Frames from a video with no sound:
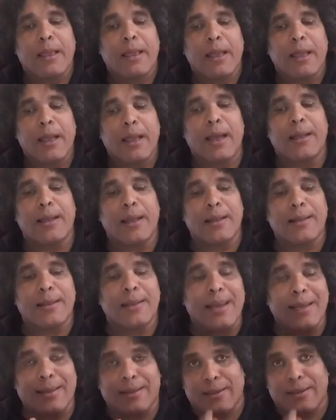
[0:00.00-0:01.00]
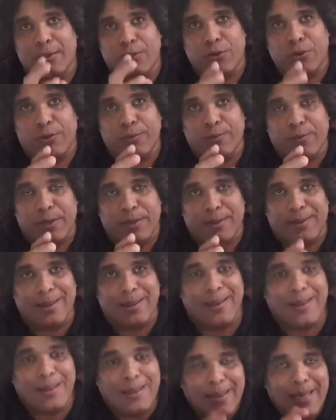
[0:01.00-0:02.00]
and get the
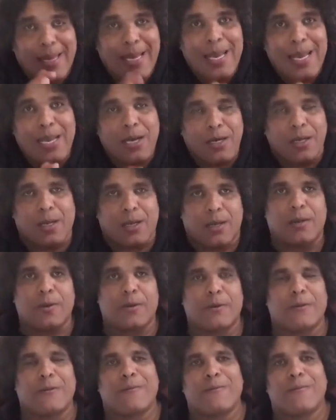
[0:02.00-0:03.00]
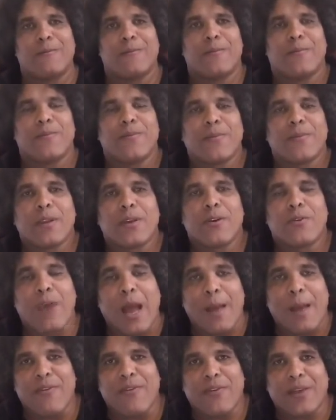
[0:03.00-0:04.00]
legal
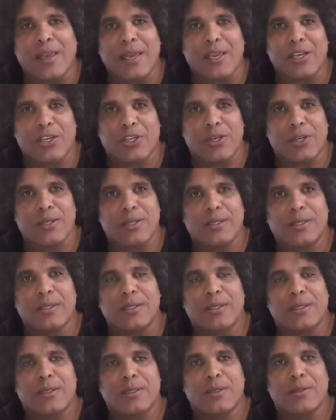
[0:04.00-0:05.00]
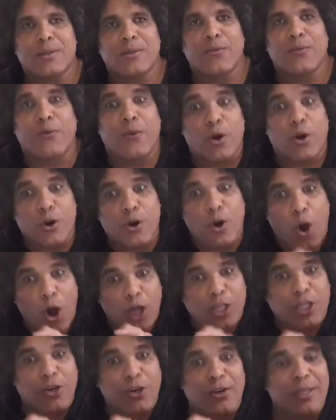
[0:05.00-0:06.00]
ramifications for
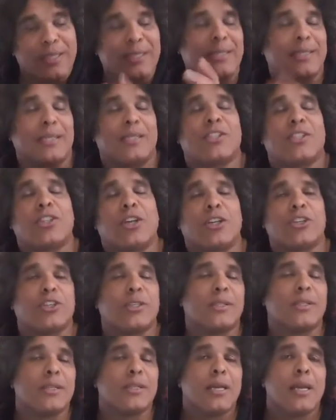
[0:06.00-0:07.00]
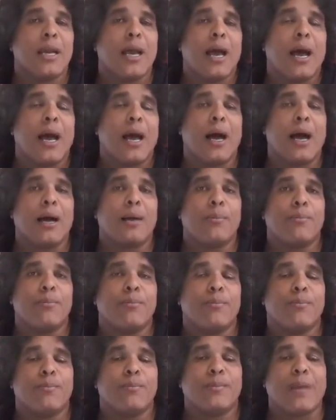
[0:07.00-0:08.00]
utterances such as uh,
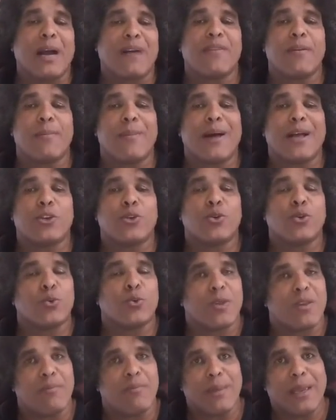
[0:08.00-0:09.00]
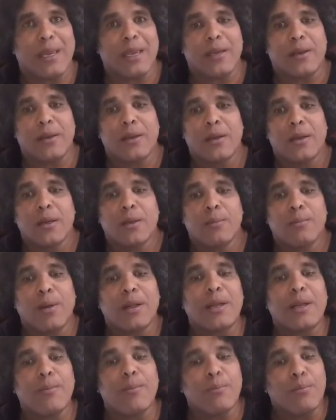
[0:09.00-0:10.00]
Gavin Matthews would have made.
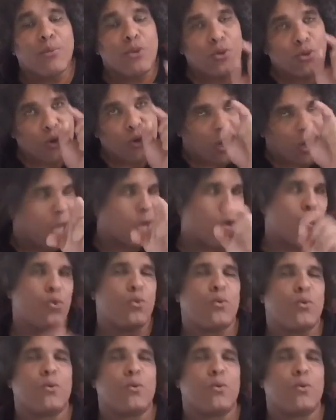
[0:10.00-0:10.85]
But you gotta know,